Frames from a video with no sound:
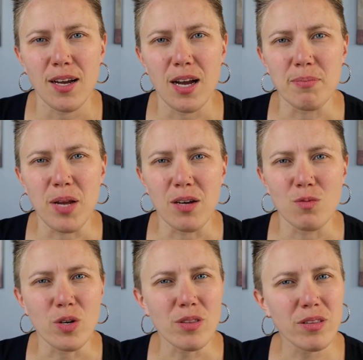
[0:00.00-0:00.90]
I'm
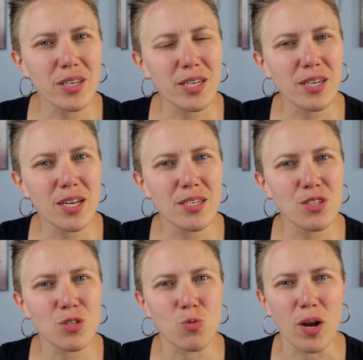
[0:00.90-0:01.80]
not worth looking
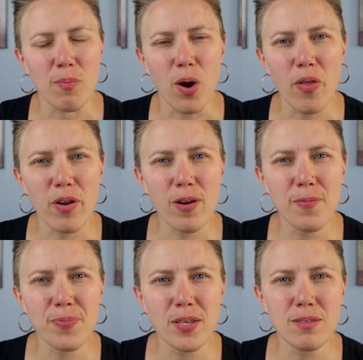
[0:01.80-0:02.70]
nice, so why
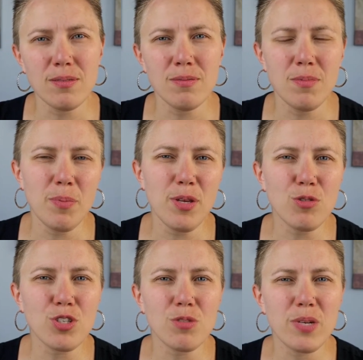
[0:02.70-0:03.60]
bother? Then maybe
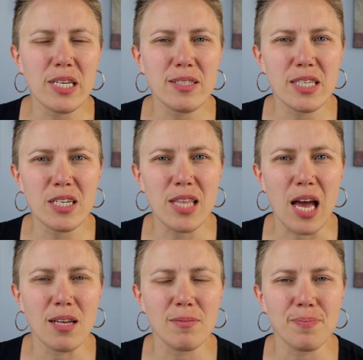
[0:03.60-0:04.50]
you should reconsider
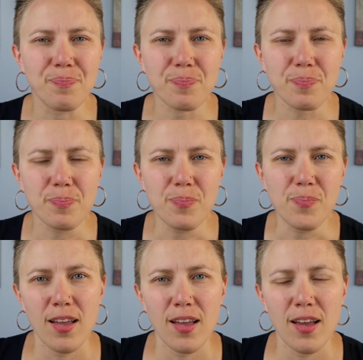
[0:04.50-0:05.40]
that.
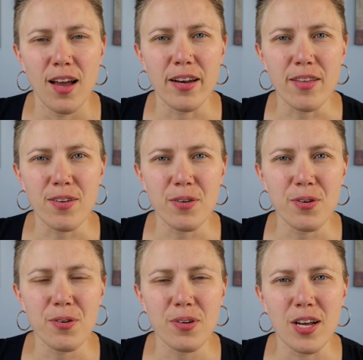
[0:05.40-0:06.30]

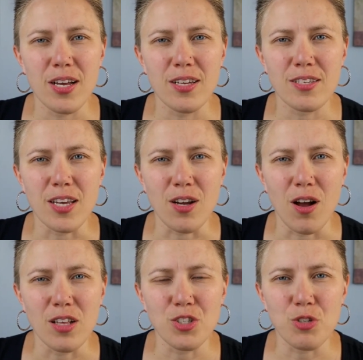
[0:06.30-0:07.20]
Another
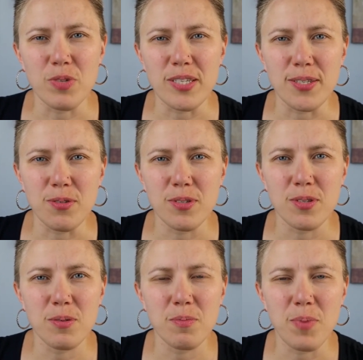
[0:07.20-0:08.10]
psychology reason
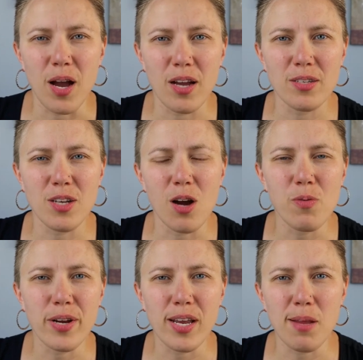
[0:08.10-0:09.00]
behind
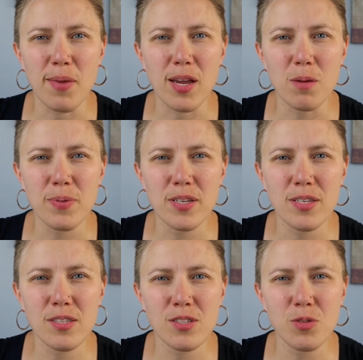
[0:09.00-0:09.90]
not wearing any makeup
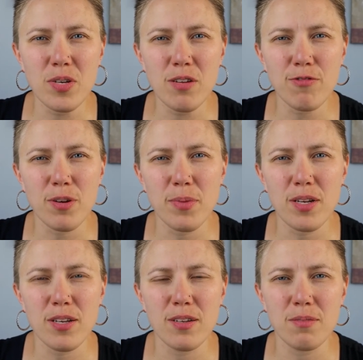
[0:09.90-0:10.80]
is doing it from
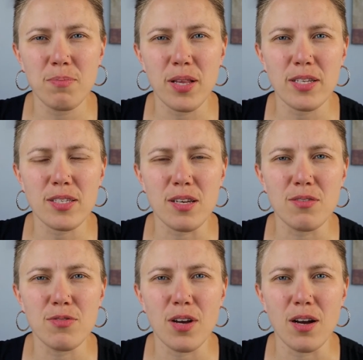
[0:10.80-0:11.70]
a place
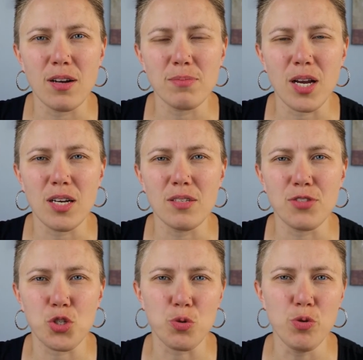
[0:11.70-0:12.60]
of kind
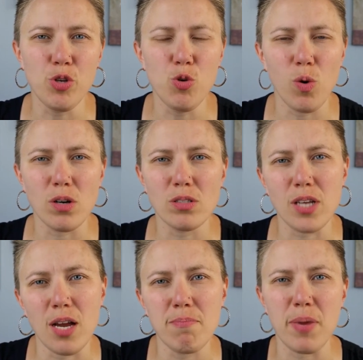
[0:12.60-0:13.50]
of screw you
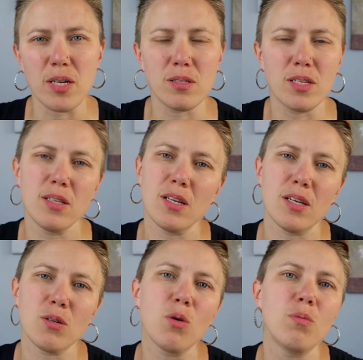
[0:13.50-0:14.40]
world, I'm better than
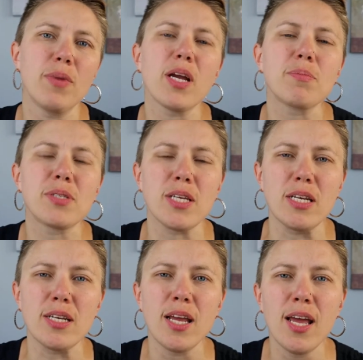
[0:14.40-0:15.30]
that whole makeup scene.